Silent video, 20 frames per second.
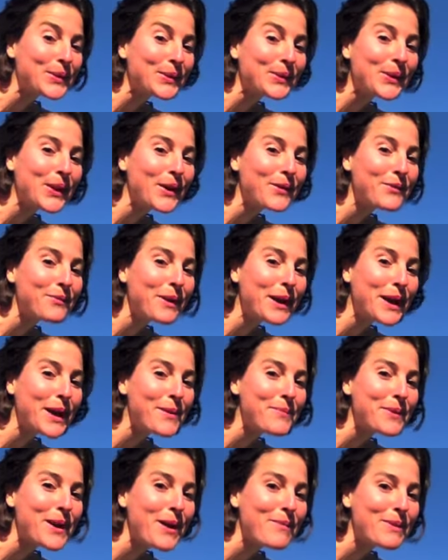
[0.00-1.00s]
you'll love my
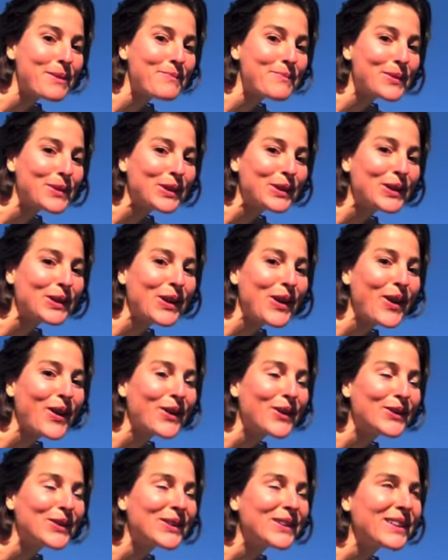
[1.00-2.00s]
upcoming book
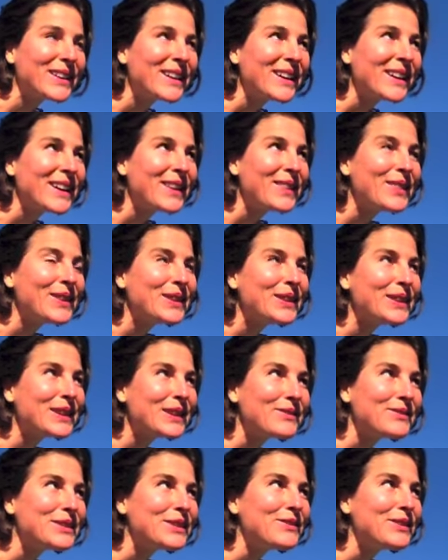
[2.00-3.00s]
called The
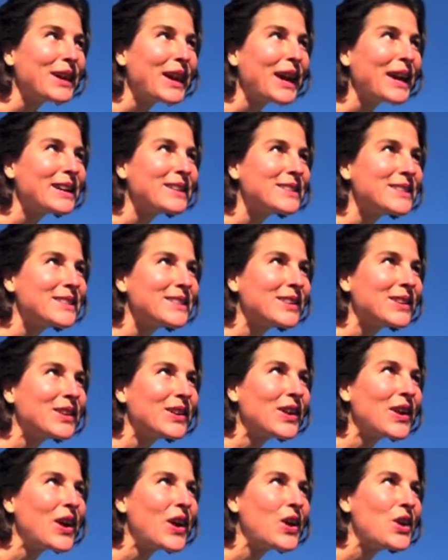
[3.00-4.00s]
Gift of Cancer
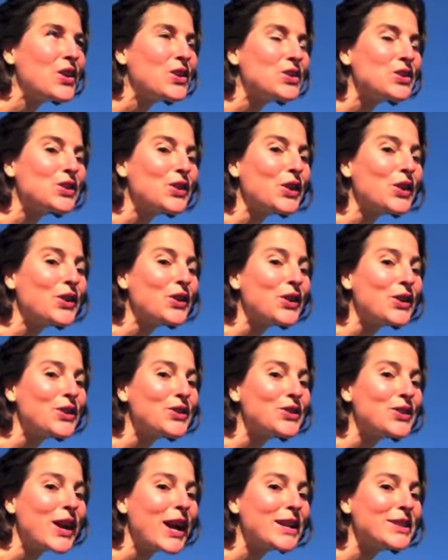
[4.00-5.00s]
Turn Your
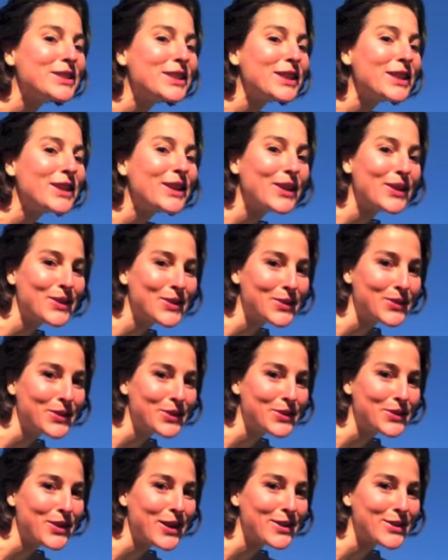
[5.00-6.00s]
Tragedy into a
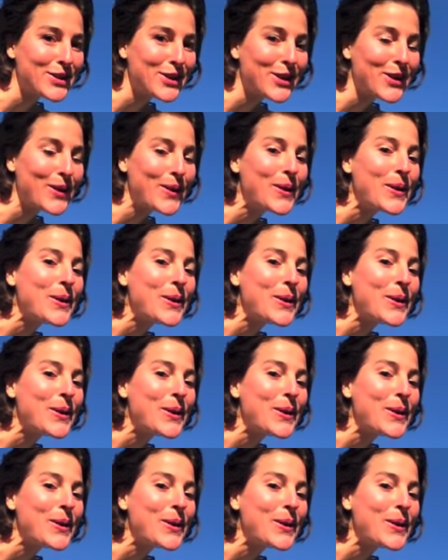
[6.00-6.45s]
Treasure.